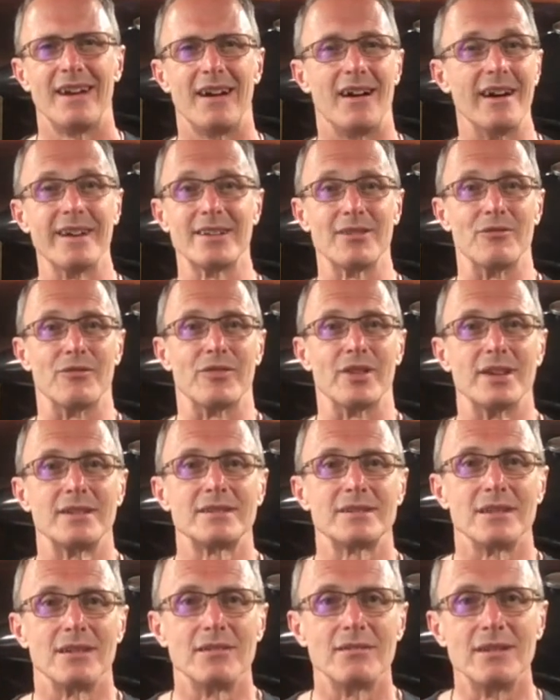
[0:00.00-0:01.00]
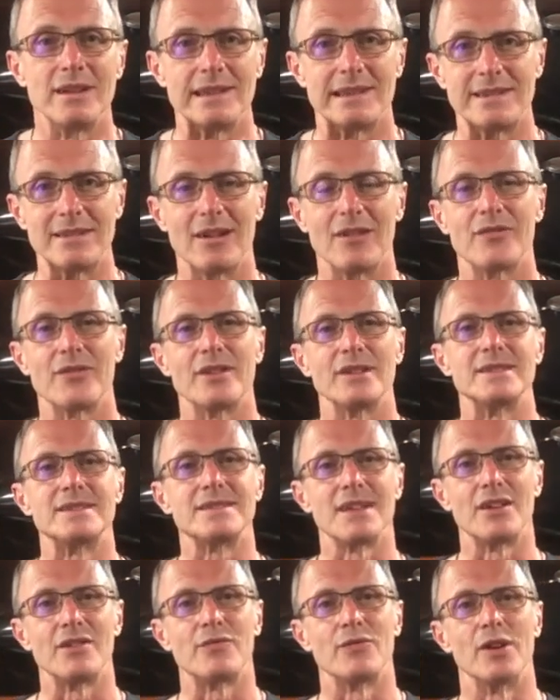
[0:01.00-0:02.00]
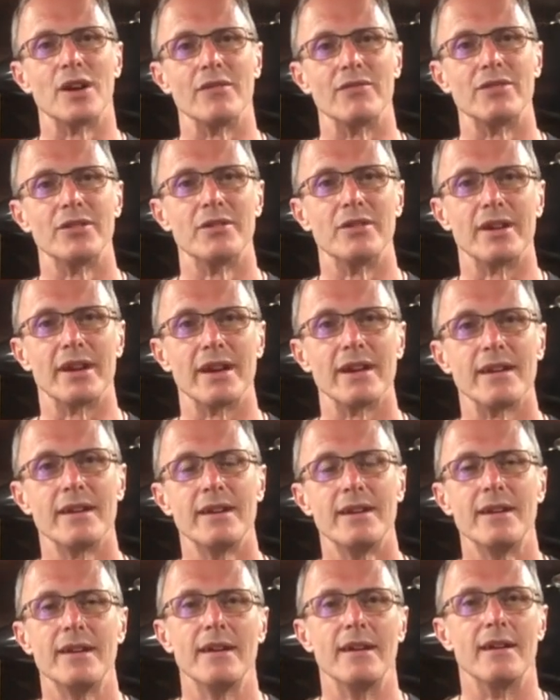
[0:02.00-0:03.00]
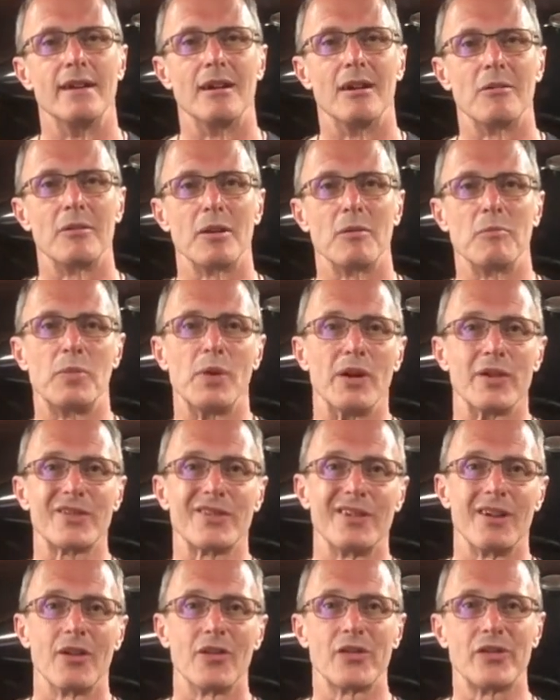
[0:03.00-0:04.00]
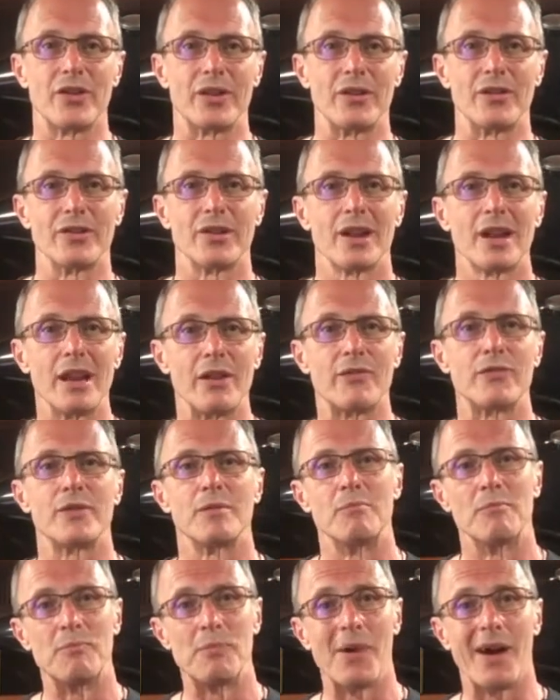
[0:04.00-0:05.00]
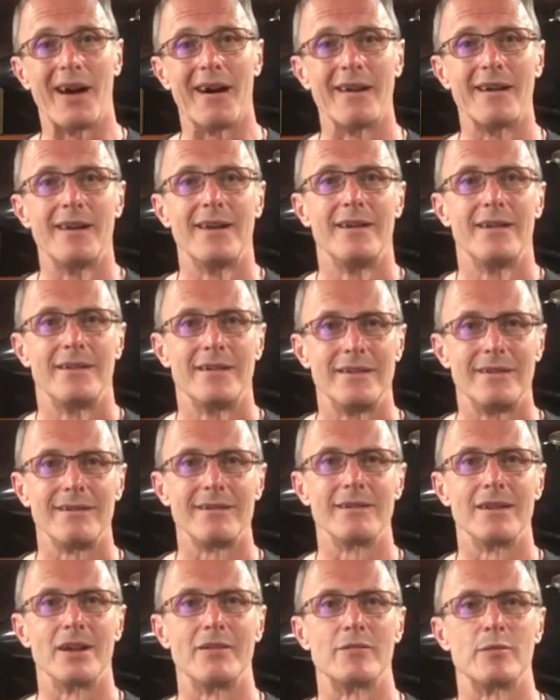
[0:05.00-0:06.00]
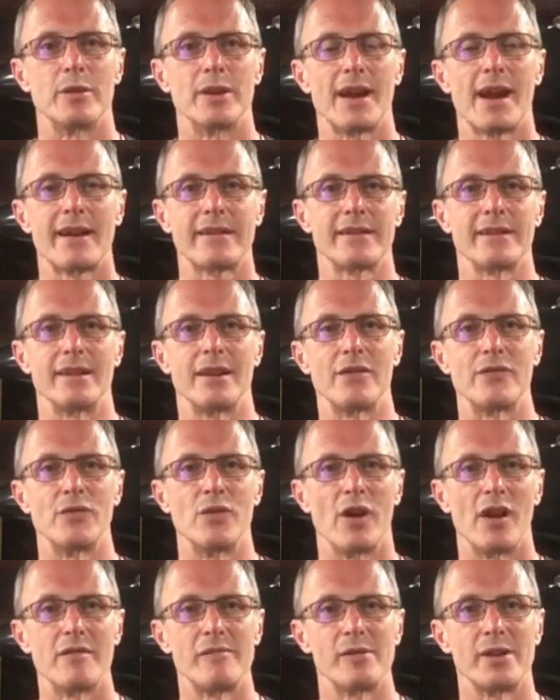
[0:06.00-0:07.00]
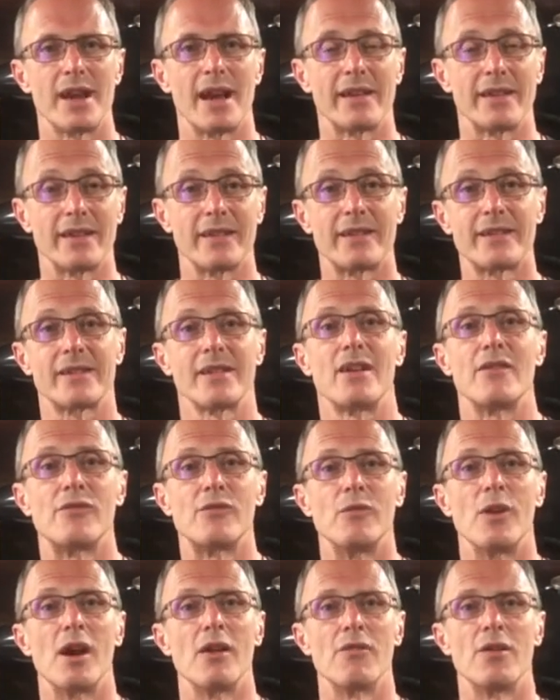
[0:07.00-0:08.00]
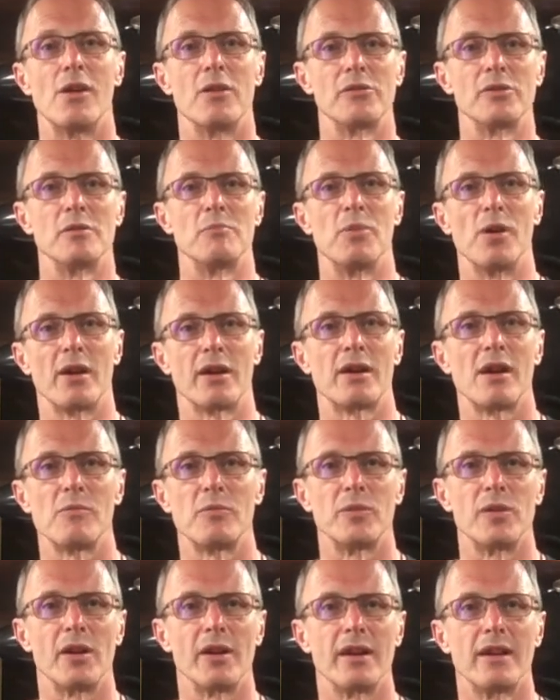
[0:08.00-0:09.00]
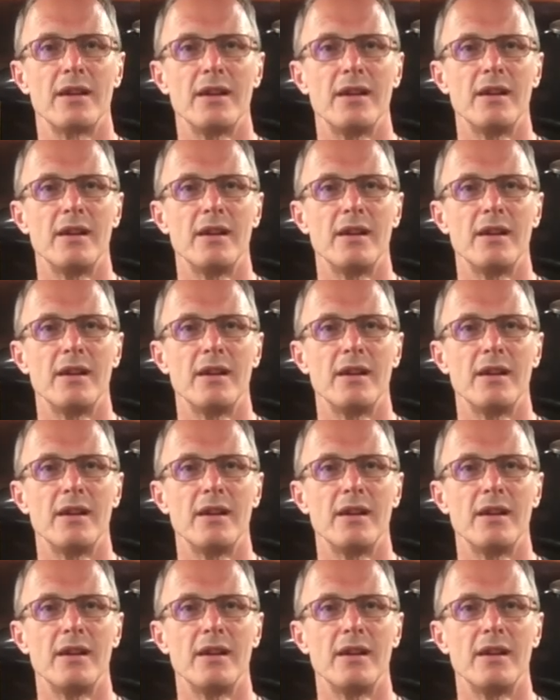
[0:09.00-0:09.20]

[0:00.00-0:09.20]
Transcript: I don't think so. It's not a very safe way of doing it. Now personally I'll stick it on the lift, but not everybody has a lift, not everybody has a safe way of holding the bike upright.